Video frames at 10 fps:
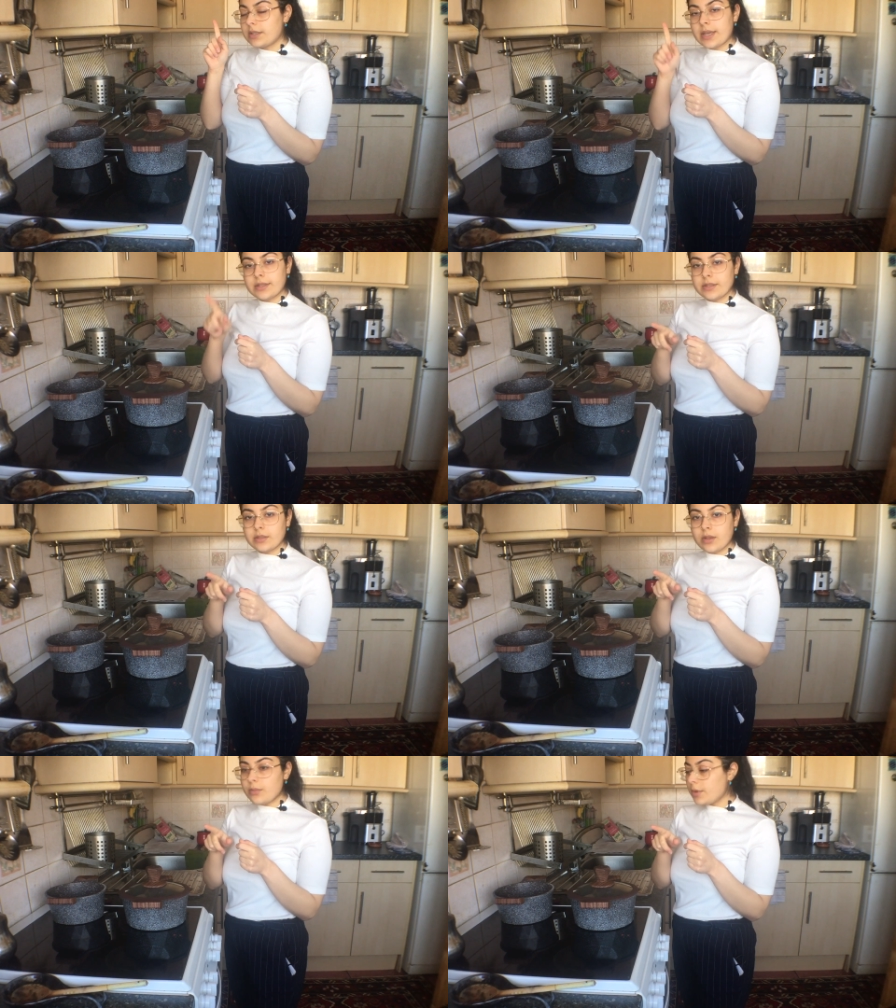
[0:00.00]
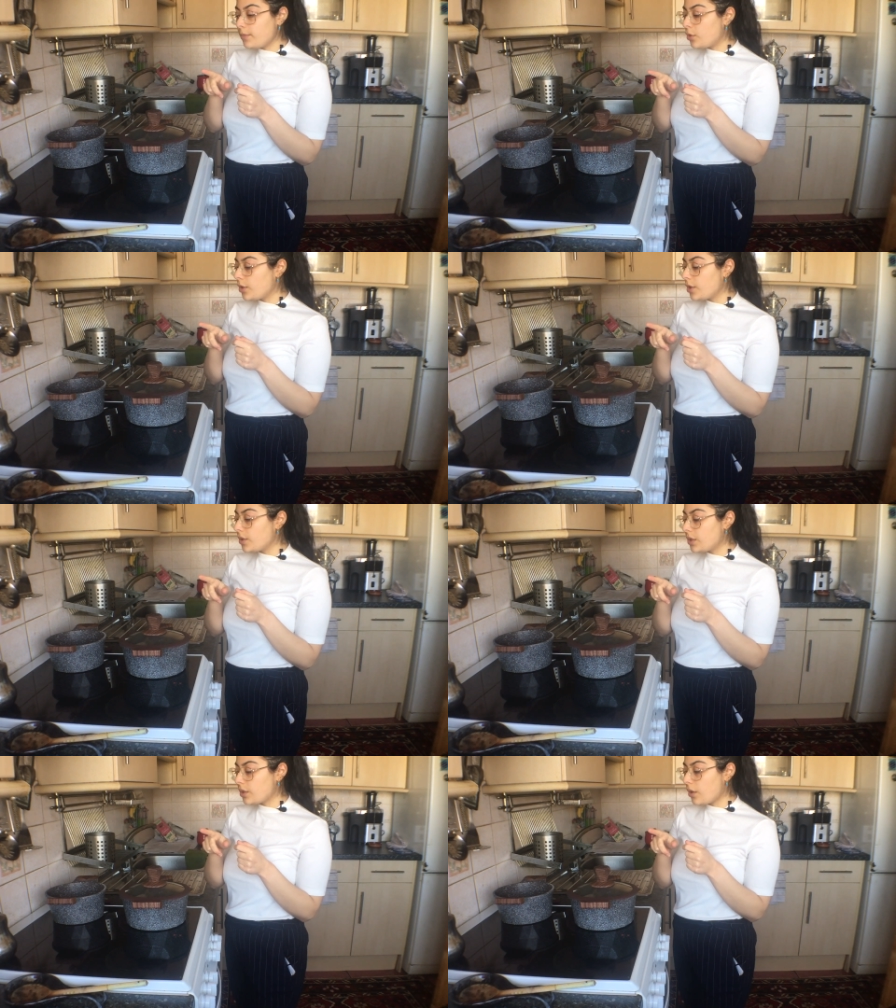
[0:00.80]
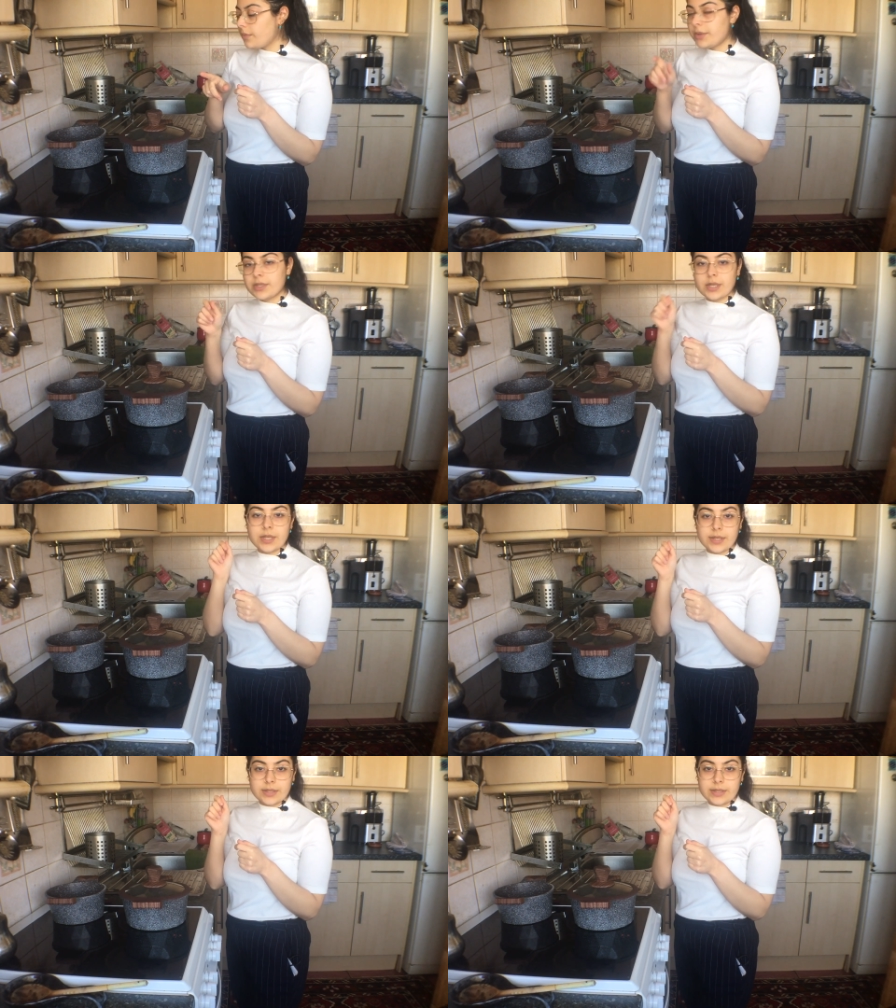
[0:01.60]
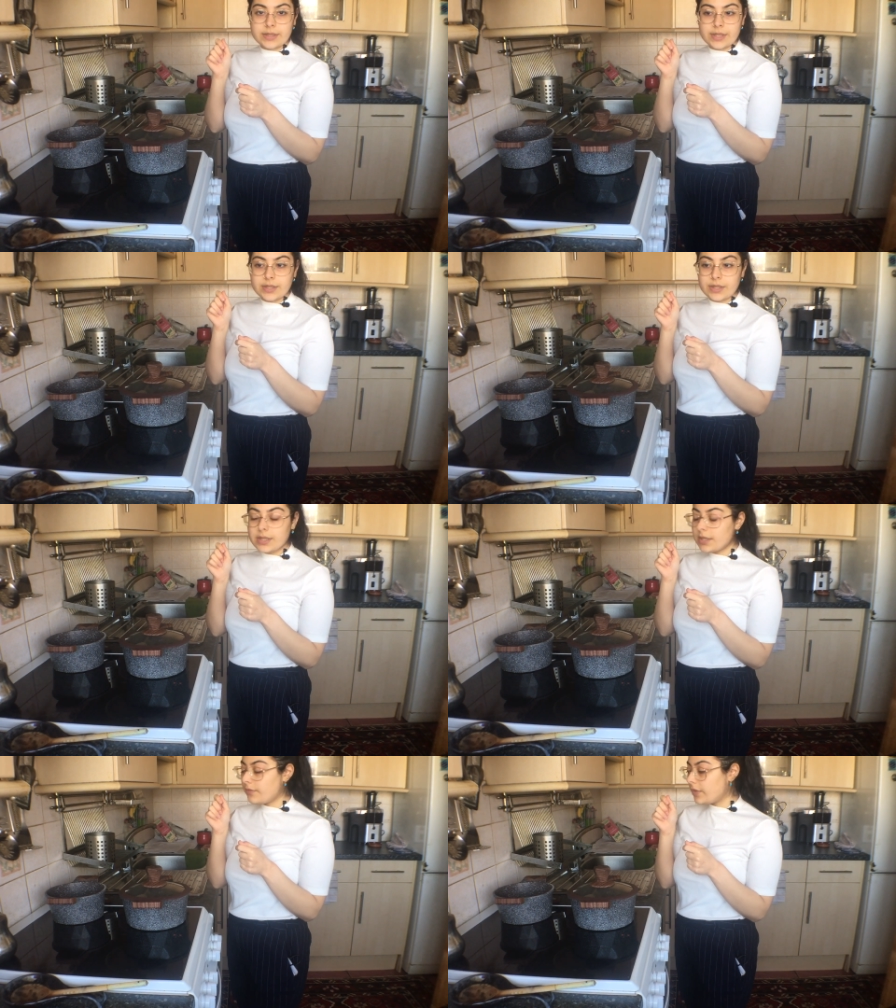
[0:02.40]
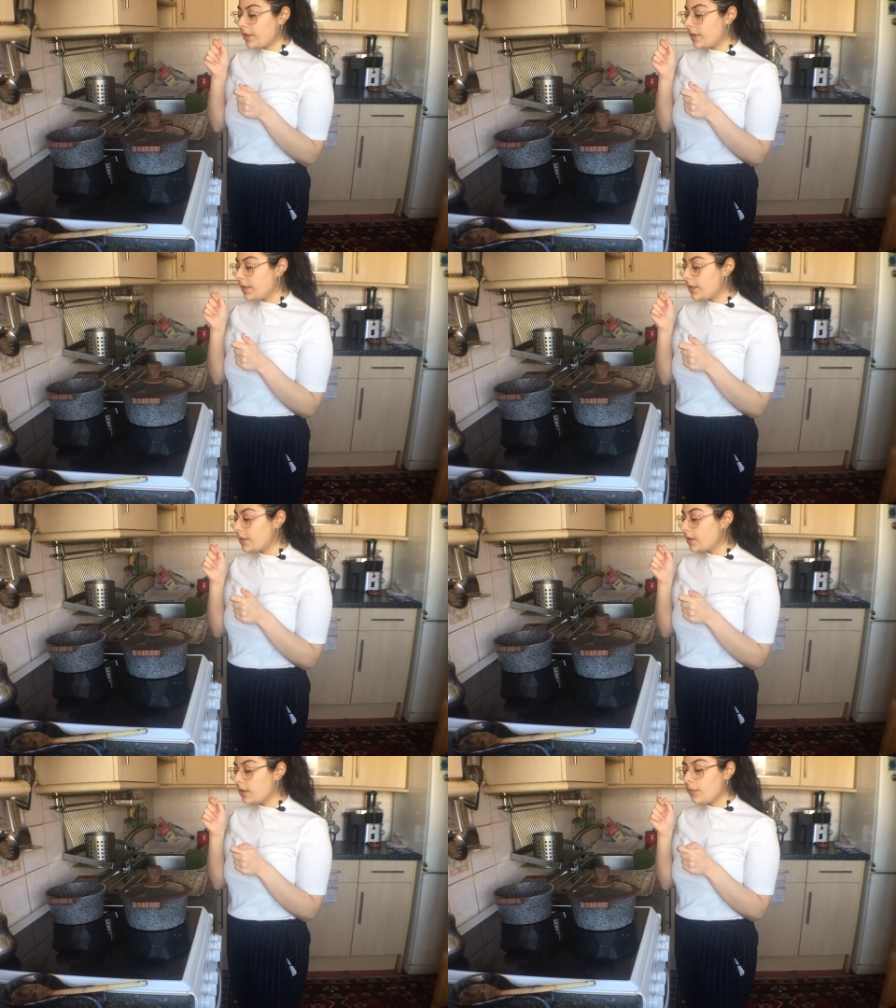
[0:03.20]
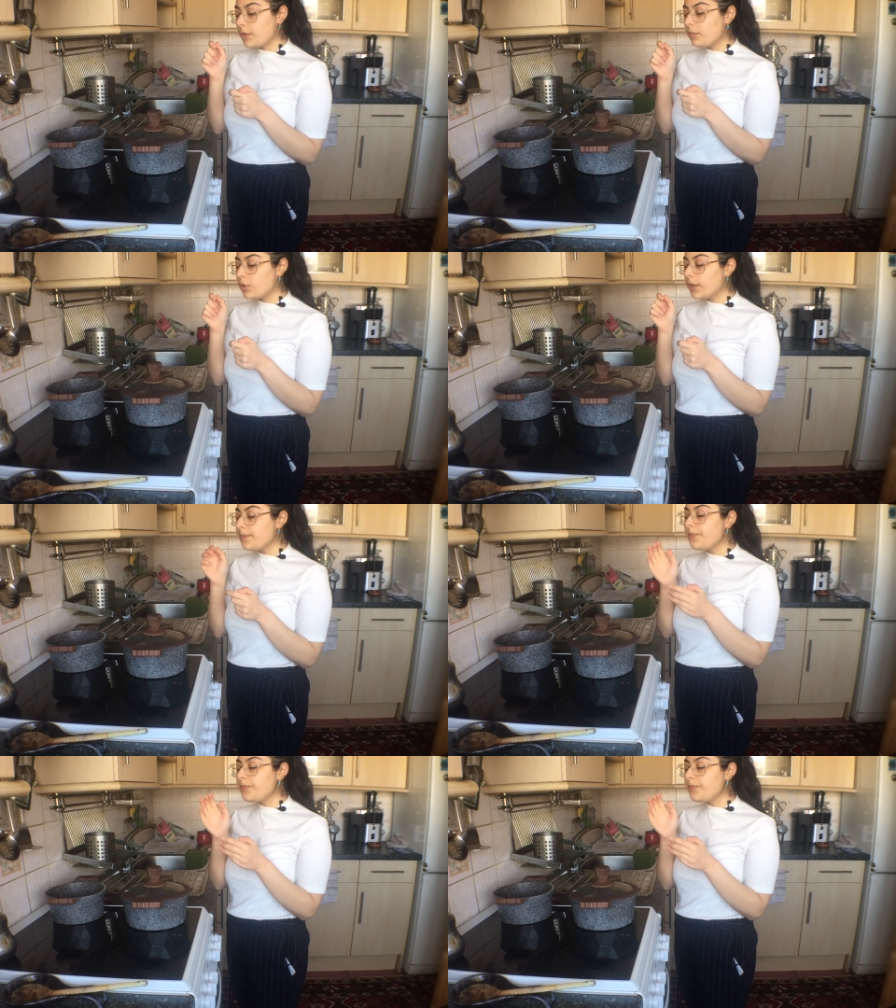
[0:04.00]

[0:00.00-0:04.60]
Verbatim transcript: added a little bit more salt because I tasted it and felt that it needed a little bit more.